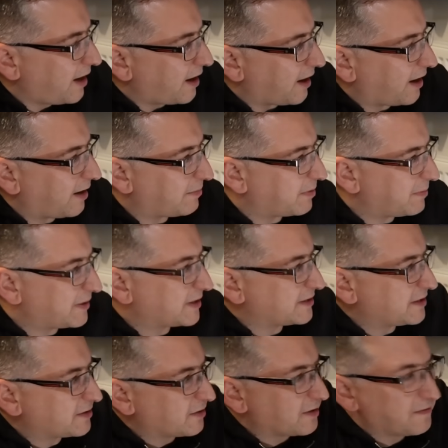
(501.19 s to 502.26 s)
but because
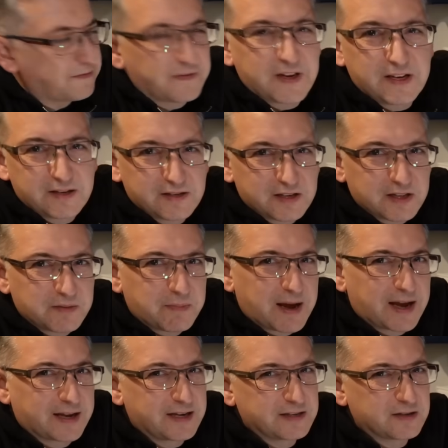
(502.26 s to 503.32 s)
it's got the fins at the
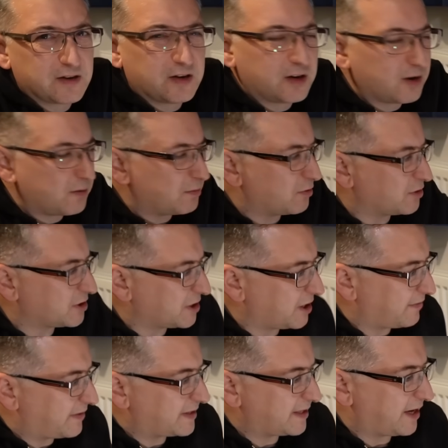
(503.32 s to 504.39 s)
back, it's got a lot more
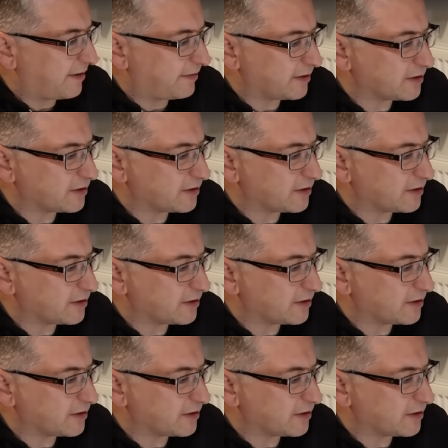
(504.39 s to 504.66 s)
surface area,